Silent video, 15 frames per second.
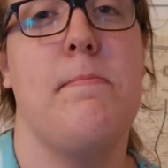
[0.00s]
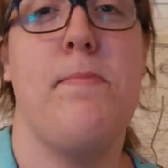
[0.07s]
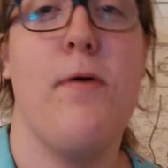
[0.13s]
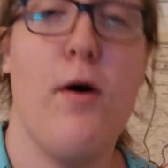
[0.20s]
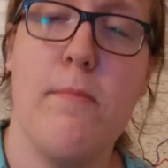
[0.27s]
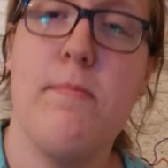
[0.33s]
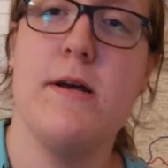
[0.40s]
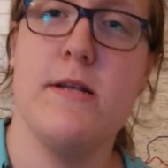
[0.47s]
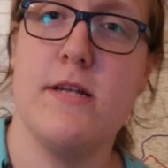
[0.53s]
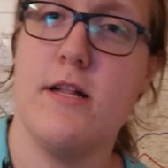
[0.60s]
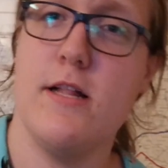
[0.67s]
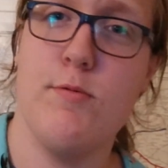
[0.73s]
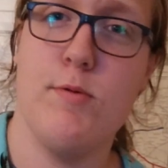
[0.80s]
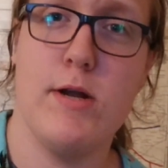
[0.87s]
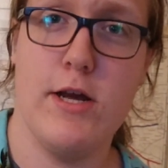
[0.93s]

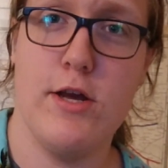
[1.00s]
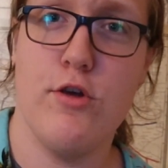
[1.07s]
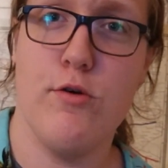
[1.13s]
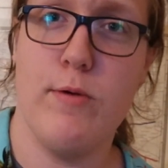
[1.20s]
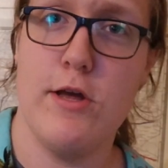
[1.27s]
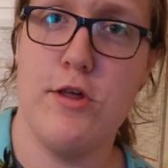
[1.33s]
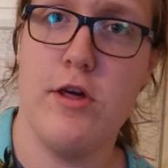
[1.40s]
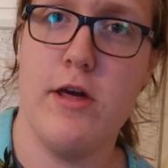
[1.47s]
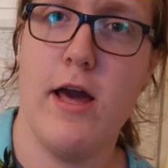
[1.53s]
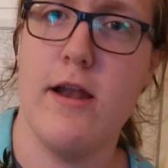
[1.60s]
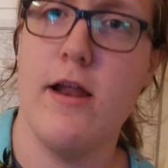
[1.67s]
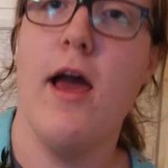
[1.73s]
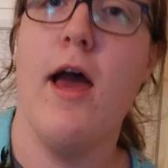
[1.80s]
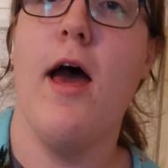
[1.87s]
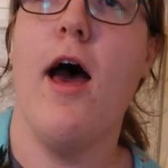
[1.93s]
basically won HOH again.
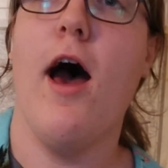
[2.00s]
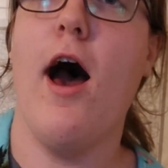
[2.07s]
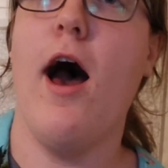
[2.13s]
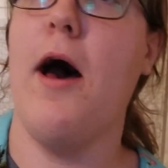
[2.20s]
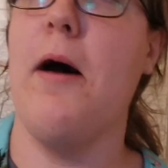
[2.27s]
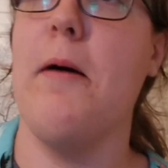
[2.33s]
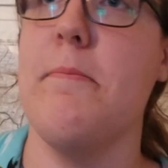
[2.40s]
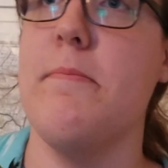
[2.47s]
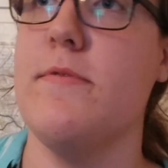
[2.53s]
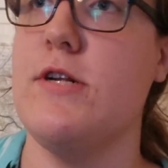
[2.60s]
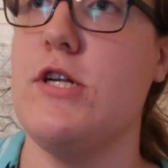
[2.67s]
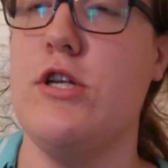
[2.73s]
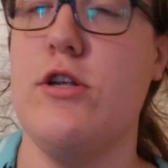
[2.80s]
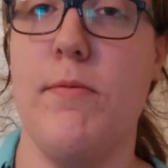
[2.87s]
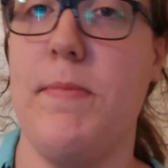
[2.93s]

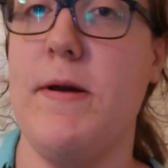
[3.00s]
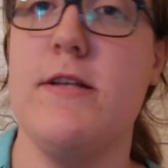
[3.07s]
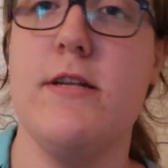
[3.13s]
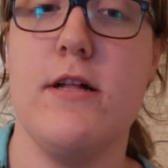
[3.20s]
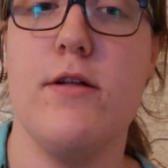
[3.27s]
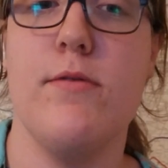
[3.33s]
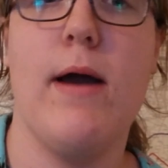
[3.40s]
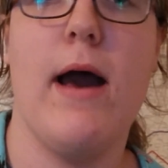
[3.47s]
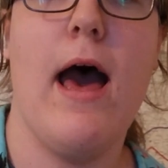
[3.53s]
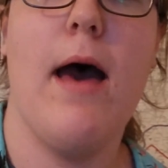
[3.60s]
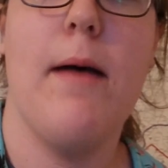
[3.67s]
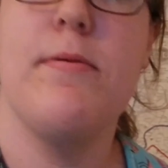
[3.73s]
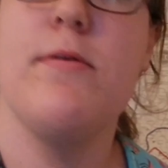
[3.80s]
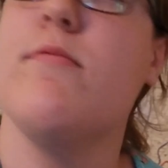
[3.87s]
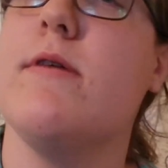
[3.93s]
So basically what
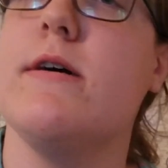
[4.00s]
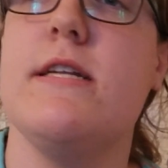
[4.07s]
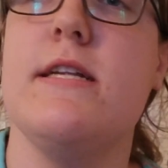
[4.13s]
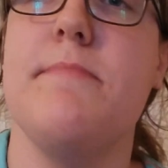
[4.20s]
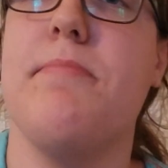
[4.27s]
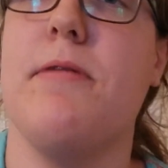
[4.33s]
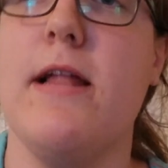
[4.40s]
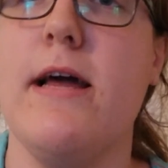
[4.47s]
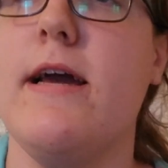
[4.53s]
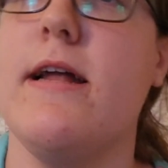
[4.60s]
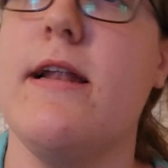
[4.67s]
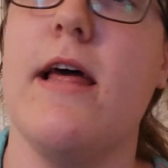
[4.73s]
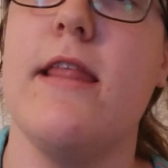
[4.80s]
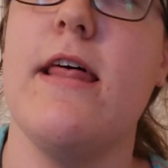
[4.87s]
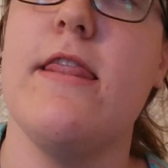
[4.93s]
happened was the
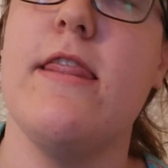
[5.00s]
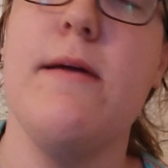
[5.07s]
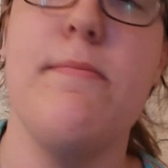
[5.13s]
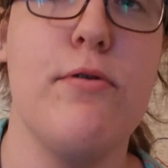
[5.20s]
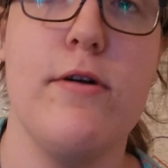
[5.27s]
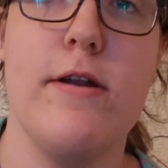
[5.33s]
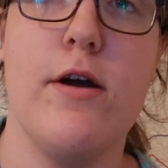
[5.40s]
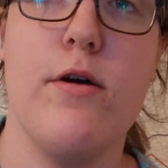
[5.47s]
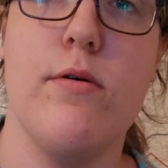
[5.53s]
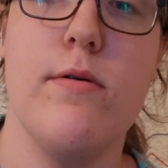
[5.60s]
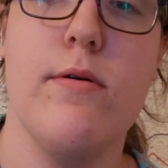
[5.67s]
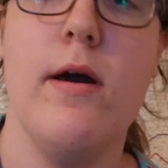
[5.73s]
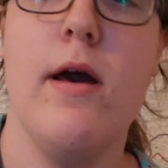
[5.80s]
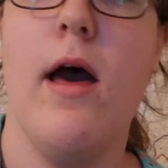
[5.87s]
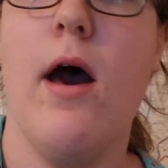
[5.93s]
plan that they put out,
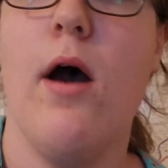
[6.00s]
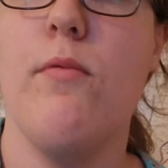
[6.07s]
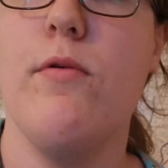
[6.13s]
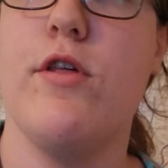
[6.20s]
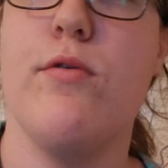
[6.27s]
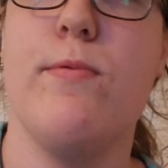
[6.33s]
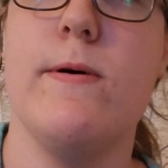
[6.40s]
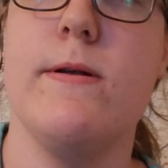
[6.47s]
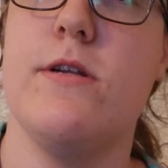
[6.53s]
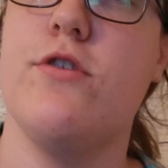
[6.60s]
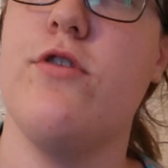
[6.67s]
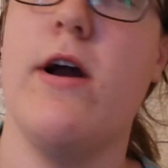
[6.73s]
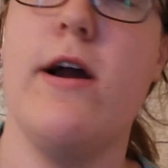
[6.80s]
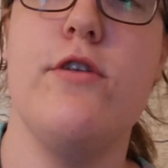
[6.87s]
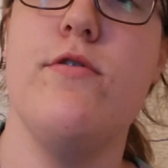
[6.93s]
which was
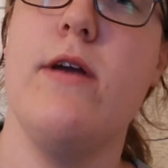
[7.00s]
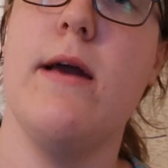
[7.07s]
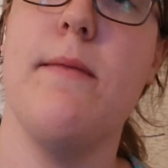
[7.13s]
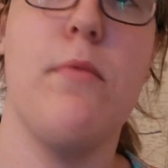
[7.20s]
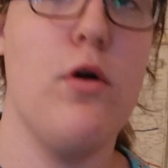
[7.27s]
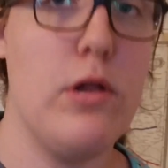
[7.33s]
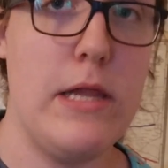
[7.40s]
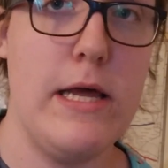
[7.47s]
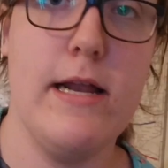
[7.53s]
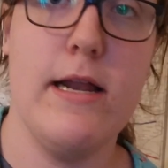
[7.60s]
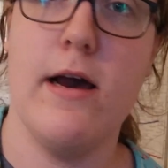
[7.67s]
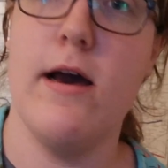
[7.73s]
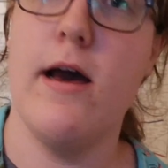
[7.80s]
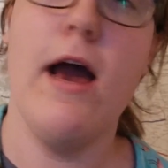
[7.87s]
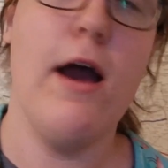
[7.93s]
trying to get
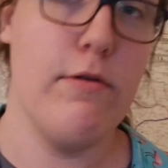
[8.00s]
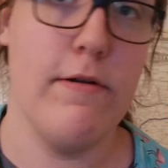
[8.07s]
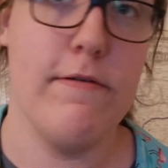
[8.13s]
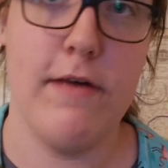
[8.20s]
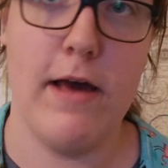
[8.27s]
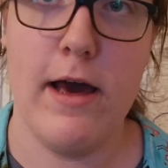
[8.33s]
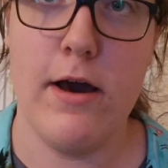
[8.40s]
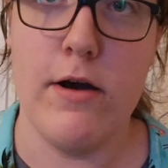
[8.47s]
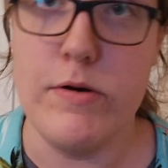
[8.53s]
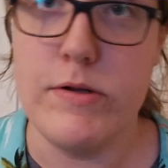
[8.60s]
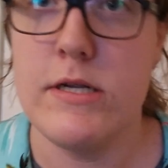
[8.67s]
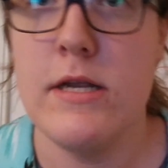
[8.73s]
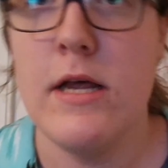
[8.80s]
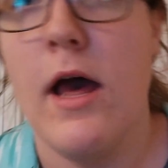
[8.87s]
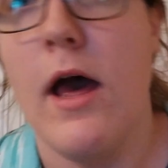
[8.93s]
Marlena out of the
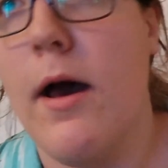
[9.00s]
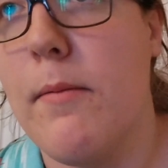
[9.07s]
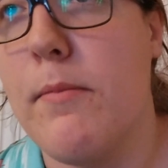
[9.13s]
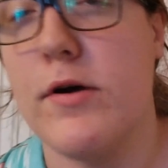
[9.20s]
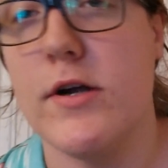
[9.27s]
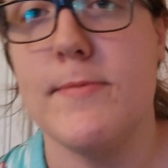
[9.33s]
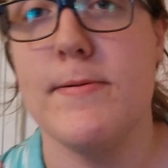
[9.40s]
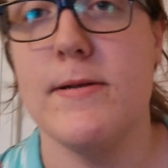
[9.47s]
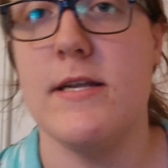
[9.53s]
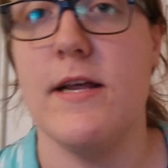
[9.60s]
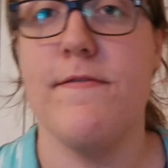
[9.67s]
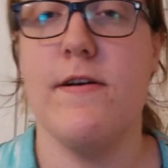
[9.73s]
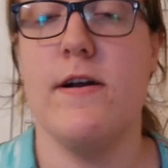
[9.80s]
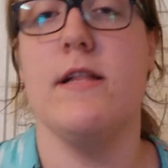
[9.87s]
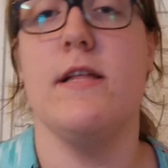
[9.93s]
house. More
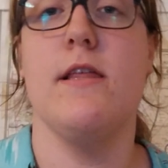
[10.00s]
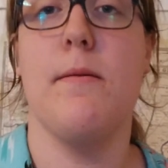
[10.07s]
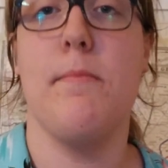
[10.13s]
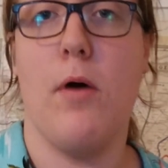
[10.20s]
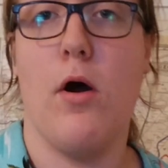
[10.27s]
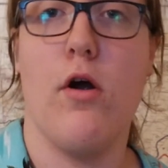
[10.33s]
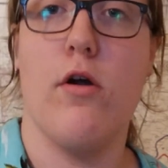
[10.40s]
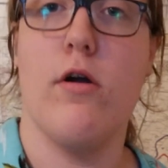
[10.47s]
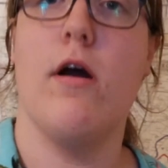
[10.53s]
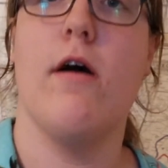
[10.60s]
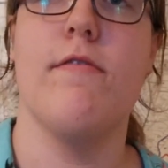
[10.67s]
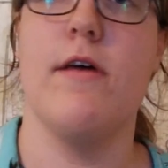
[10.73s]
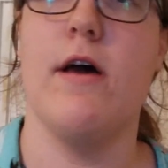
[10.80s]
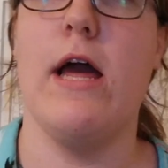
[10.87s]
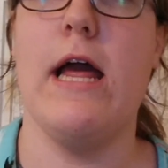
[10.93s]
specifically, the Mar of
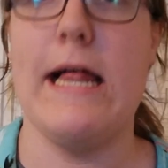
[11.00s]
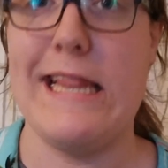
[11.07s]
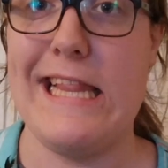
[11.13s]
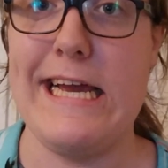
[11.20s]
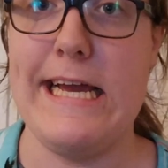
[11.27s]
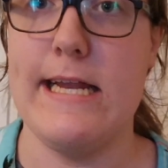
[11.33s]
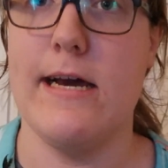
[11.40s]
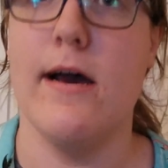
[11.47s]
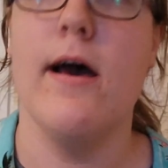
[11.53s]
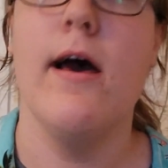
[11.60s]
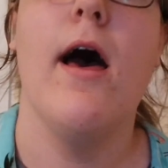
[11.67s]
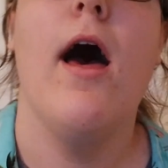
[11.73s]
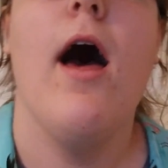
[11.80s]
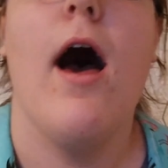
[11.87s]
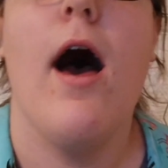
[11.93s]
the Elena.
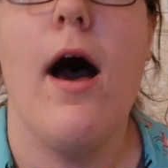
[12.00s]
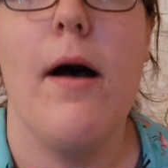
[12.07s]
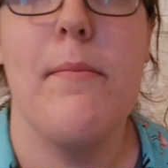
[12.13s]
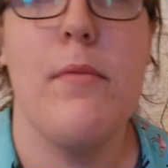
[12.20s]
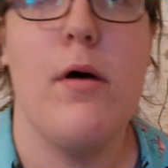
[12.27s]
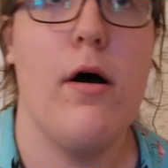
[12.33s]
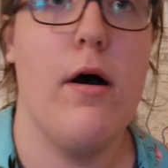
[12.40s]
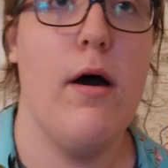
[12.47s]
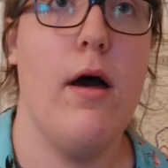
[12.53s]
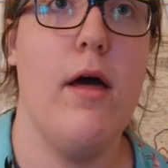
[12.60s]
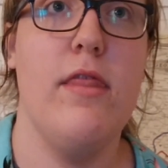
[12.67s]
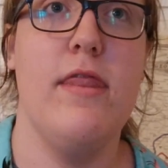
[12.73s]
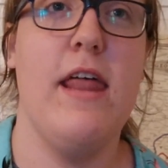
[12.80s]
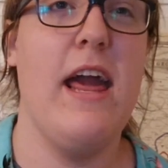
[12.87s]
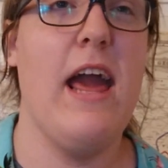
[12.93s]

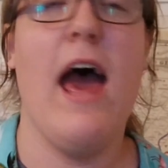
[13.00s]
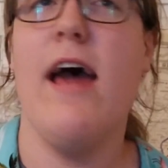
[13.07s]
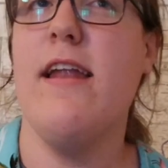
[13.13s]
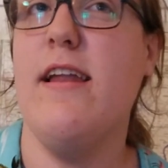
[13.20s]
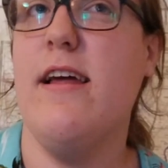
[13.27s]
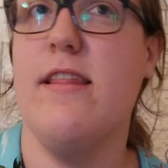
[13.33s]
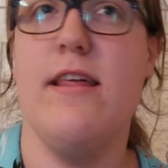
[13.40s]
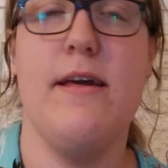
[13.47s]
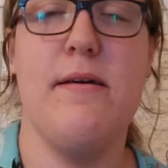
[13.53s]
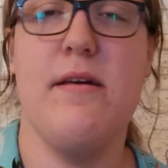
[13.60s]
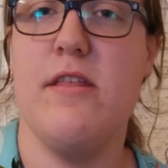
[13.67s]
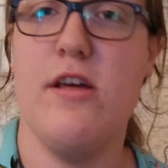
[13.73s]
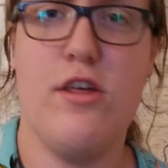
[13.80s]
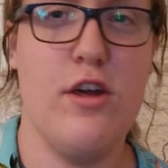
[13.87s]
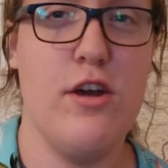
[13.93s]
They
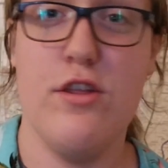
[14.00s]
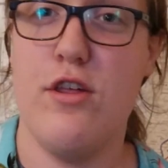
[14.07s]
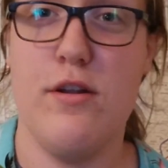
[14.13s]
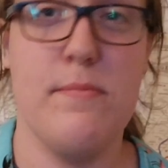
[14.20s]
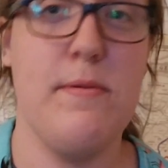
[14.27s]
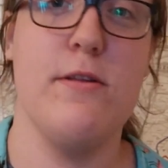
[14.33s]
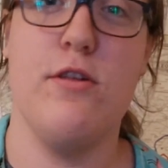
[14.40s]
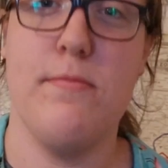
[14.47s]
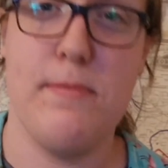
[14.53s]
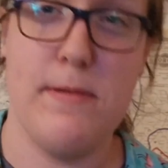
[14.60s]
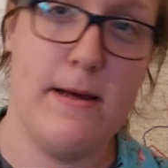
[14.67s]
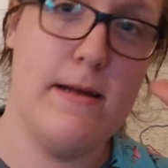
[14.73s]
changed a bunch of plans,